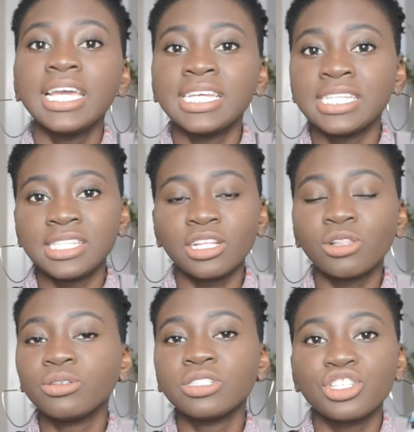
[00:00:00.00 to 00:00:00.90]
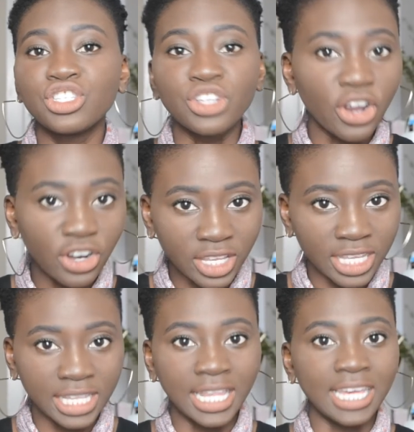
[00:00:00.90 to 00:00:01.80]
is the closest
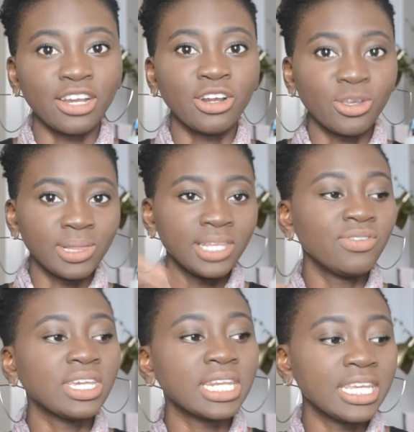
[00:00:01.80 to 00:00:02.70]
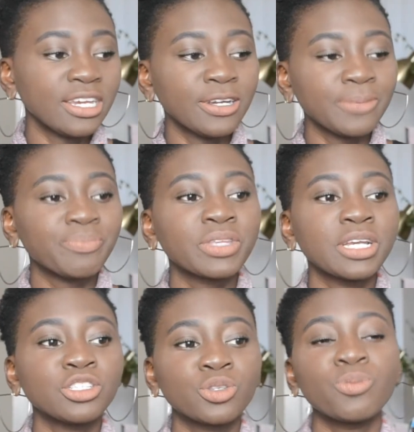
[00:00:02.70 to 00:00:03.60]
Target? Like, are you living near
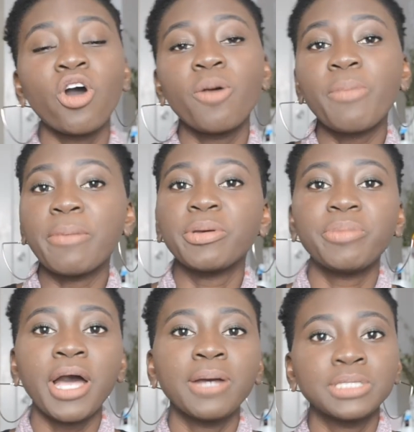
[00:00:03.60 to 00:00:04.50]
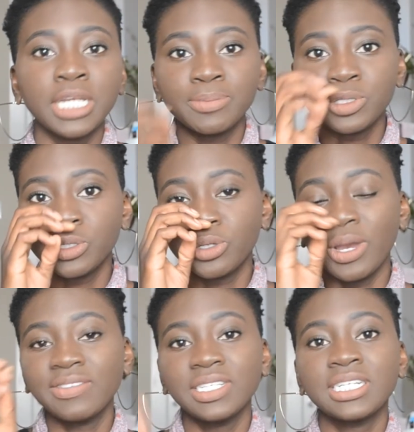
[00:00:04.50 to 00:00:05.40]
small mom and pop shops. You know, you
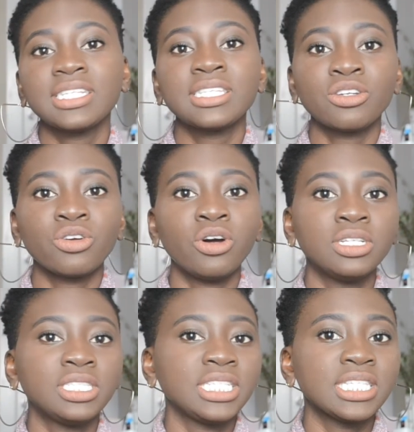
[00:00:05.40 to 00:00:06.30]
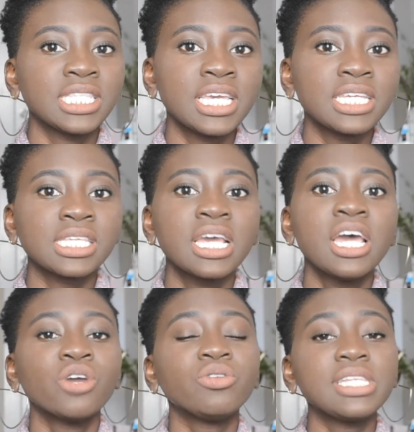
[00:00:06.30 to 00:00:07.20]
have to consider all of these things.
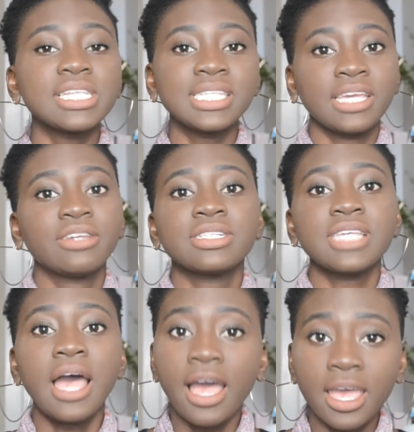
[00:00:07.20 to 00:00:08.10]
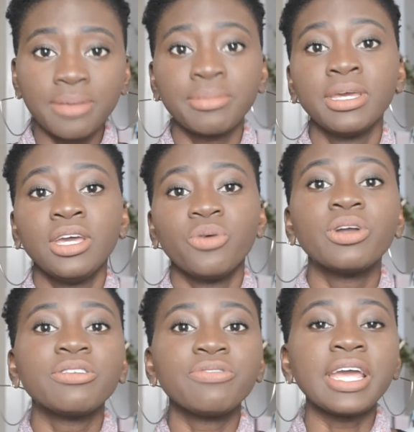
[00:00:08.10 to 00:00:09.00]
Really take your time
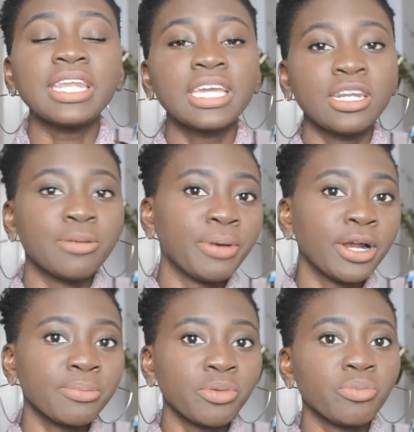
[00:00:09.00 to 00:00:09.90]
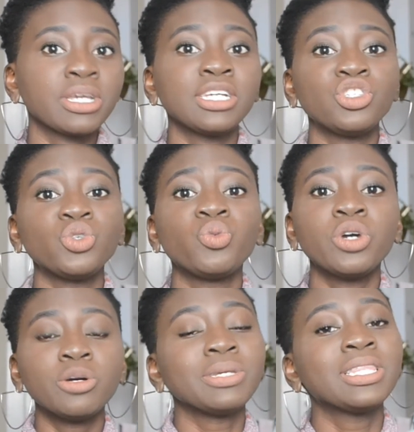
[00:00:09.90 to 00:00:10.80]
when finding an apartment, because you
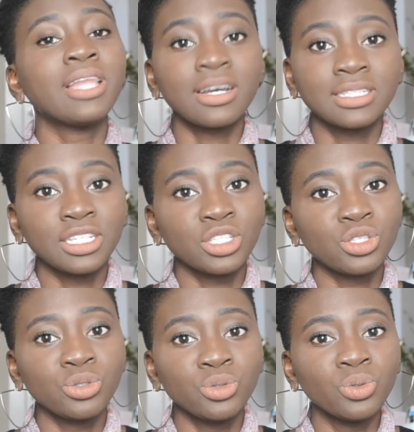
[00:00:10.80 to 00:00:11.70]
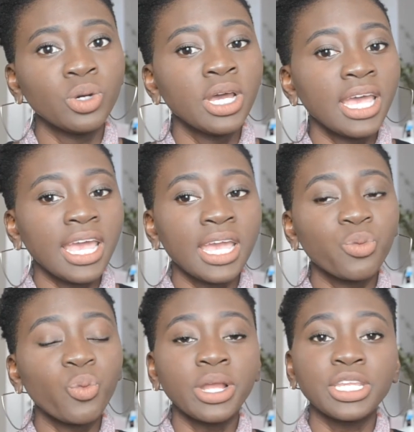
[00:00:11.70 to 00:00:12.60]
will be locked into a
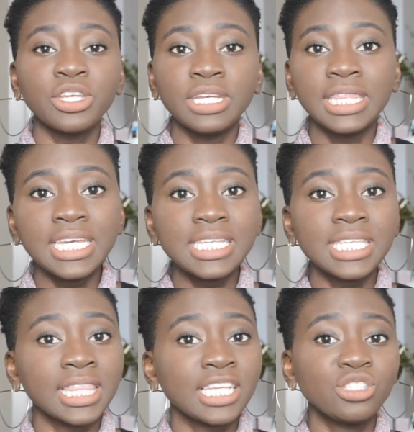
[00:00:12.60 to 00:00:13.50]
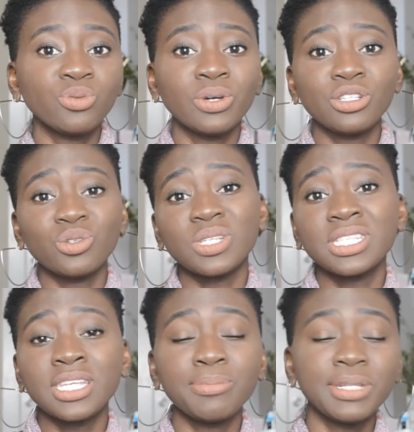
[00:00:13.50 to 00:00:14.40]
1-year lease unless you want to do a
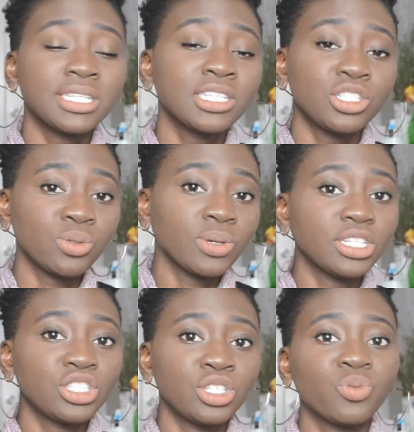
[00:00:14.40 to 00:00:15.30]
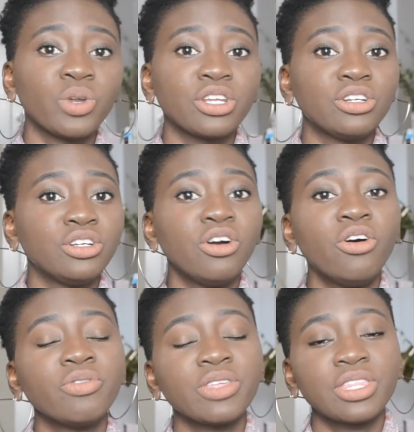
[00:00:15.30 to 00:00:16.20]
sublet situation where you're
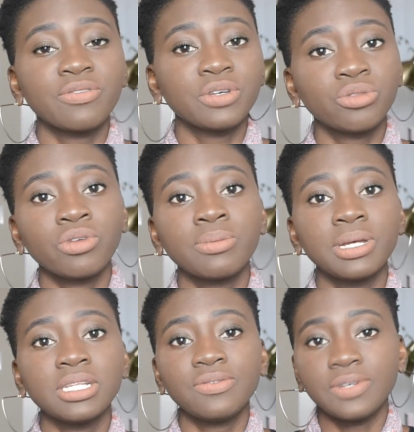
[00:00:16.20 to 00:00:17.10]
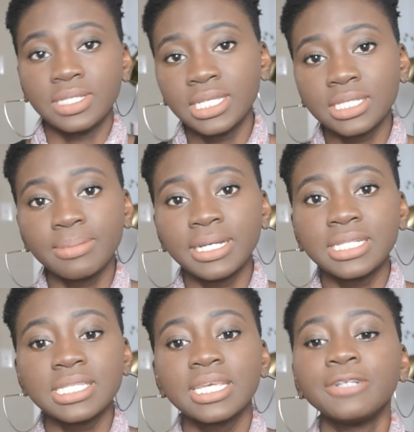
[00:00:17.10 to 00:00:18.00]
only there for 3 months, for 6
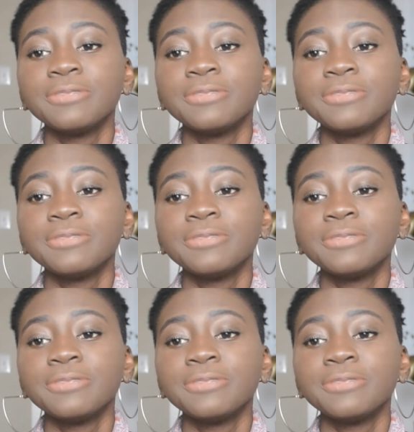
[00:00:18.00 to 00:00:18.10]
months,